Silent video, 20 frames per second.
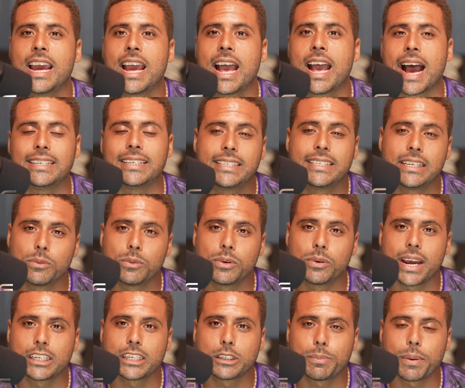I still would
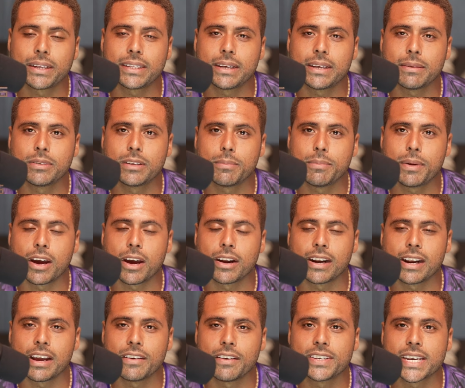expect him to be on the
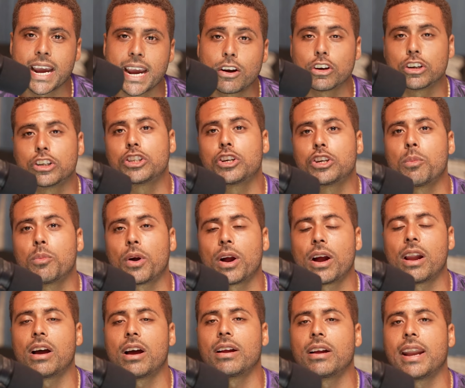left side or somewhere
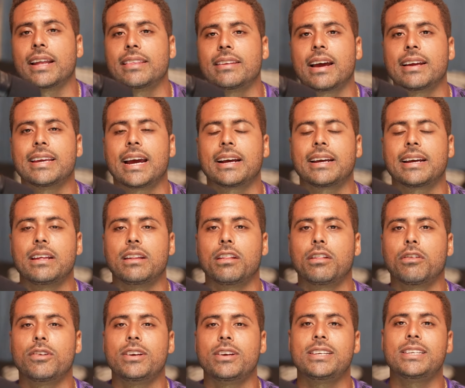along that attacking
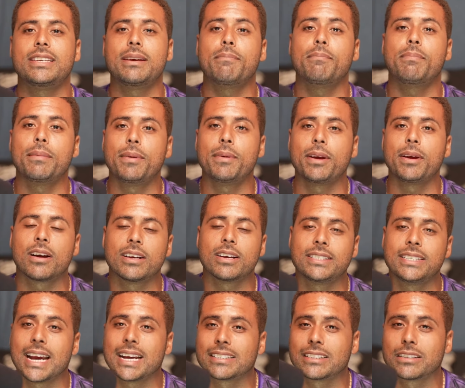three, simply because he
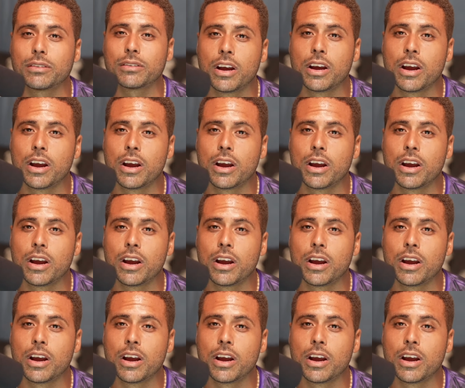hasn't